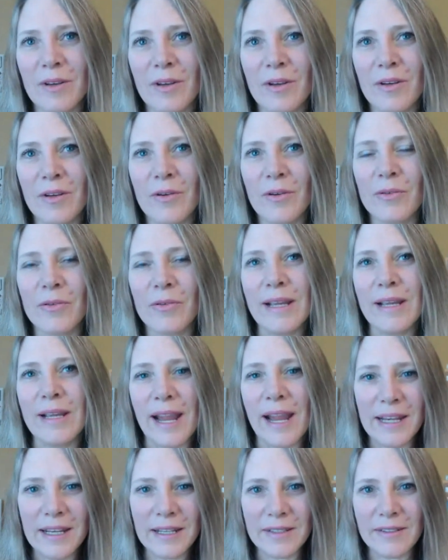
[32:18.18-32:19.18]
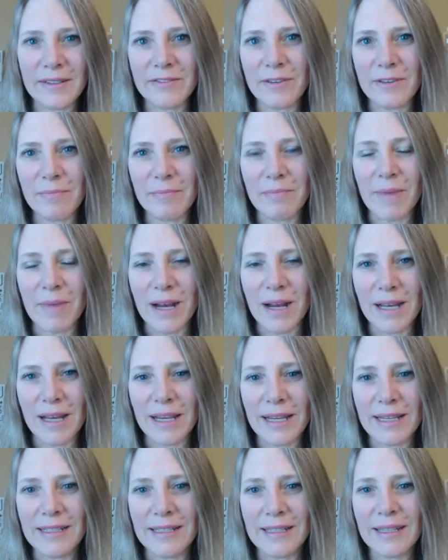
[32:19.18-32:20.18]
creative
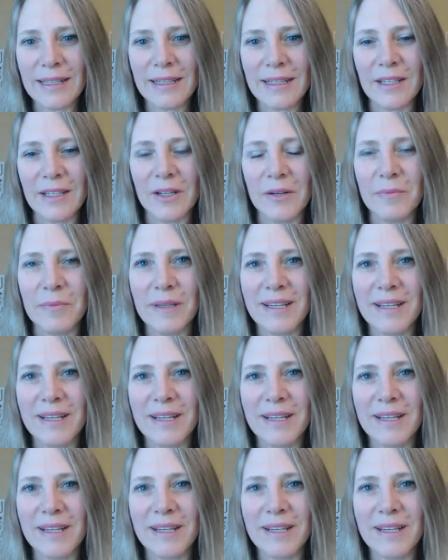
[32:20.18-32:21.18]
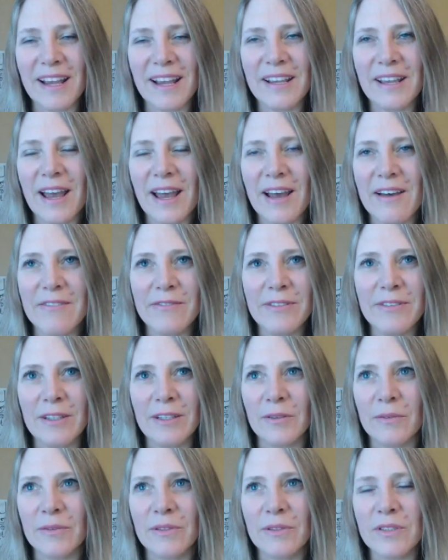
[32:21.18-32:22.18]
mind, because I have,
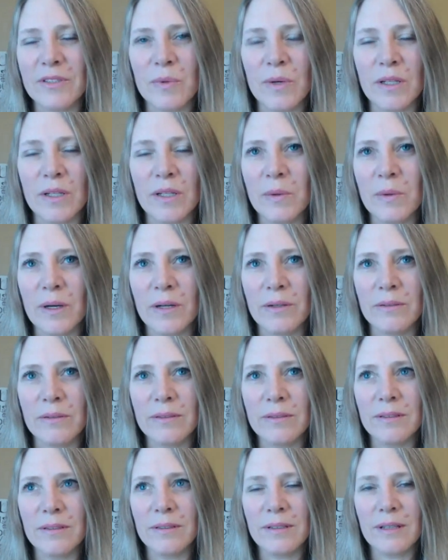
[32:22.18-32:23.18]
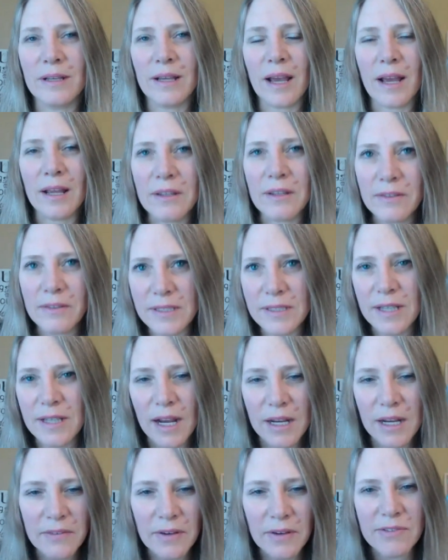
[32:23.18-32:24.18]
this one quote, this is
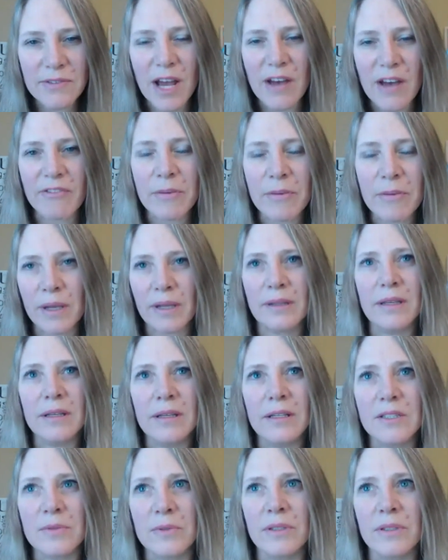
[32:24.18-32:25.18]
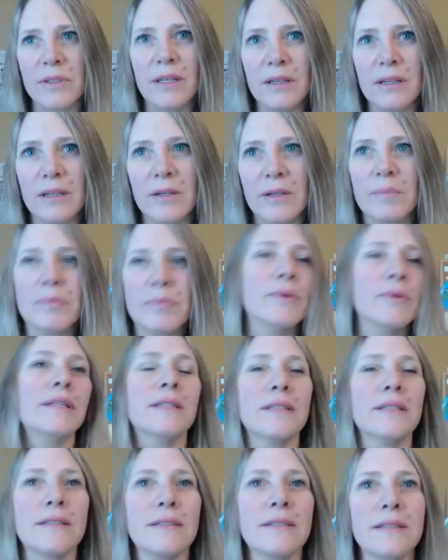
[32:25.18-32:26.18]
kind of off topic, but I think it's really a good point
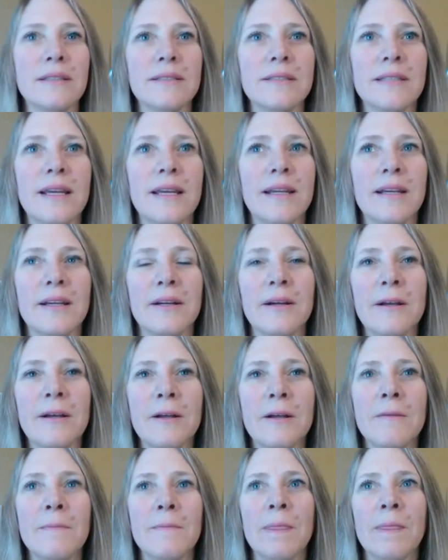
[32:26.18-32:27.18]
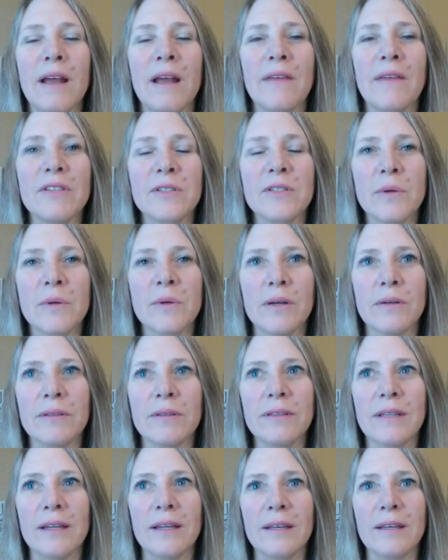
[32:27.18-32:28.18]
to stay here. I have this
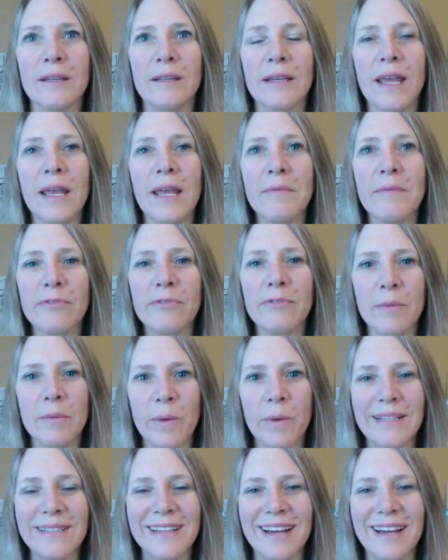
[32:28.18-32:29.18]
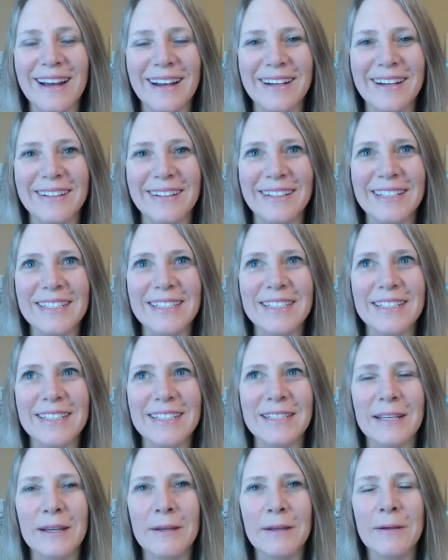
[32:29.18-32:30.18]
quote that came from Wayne Dyer, and it says,
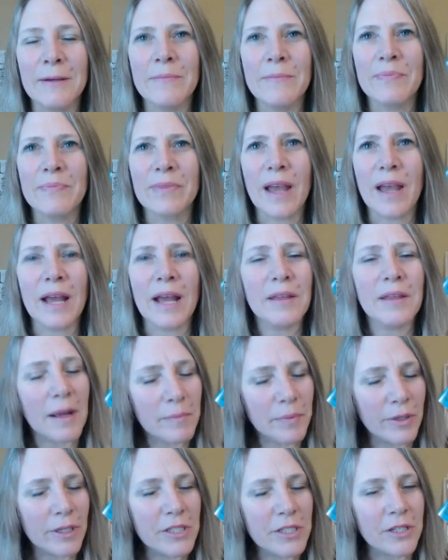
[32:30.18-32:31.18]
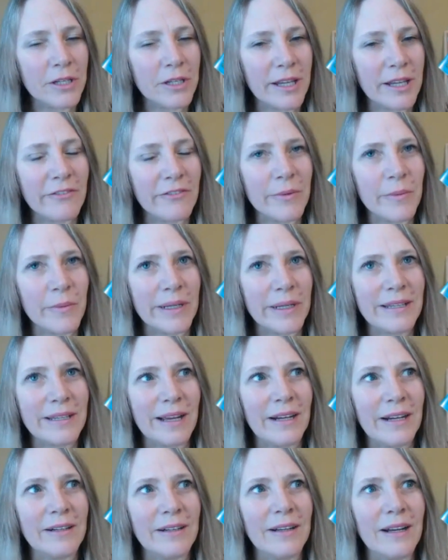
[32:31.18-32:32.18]
I'm pretty sure it came from Wayne
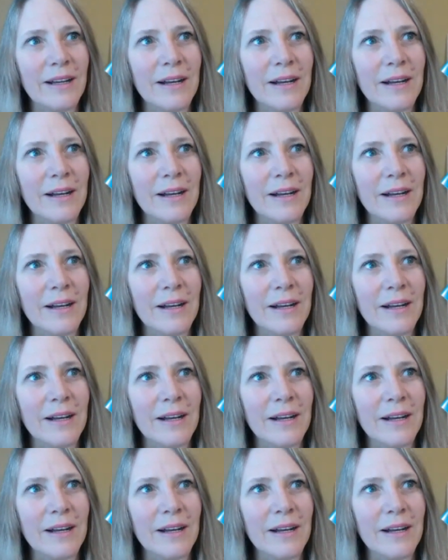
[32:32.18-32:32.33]
Dyer,